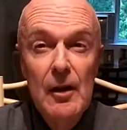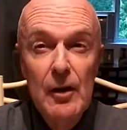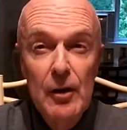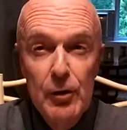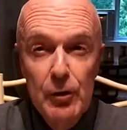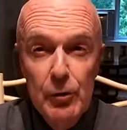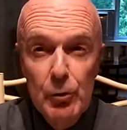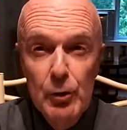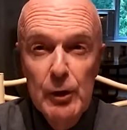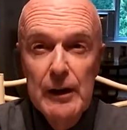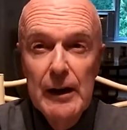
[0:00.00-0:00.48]

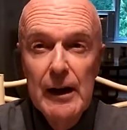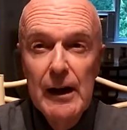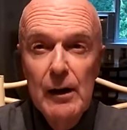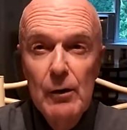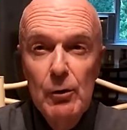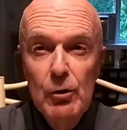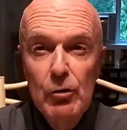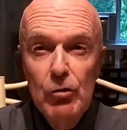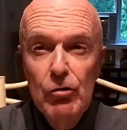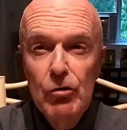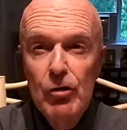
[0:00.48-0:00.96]
3
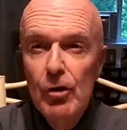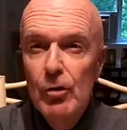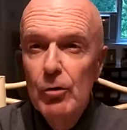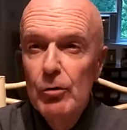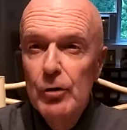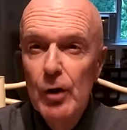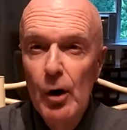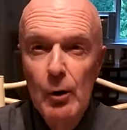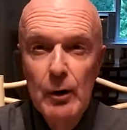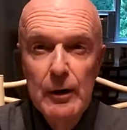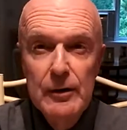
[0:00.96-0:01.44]
hour show,
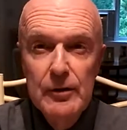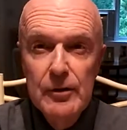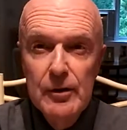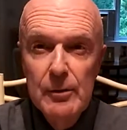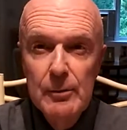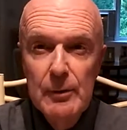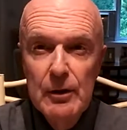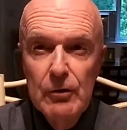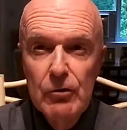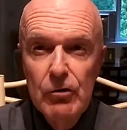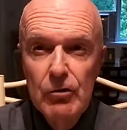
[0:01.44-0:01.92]
no
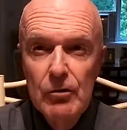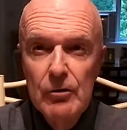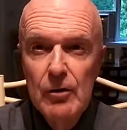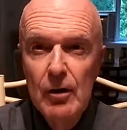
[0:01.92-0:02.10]
intermission,